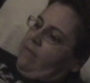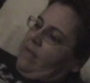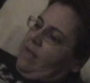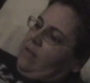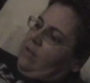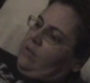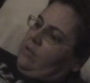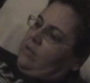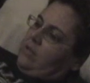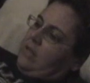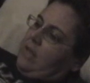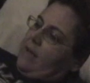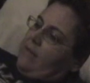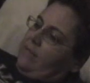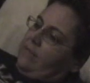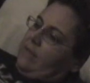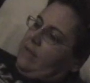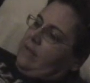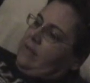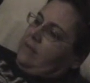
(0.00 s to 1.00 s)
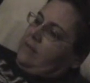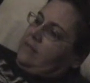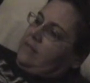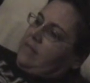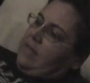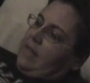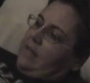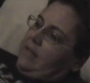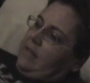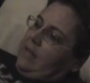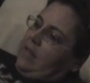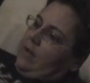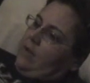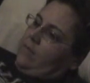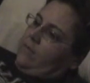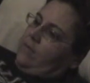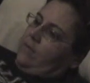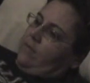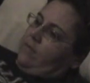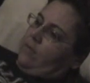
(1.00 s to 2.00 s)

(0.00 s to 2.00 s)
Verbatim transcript: They looked lovely, sailing over the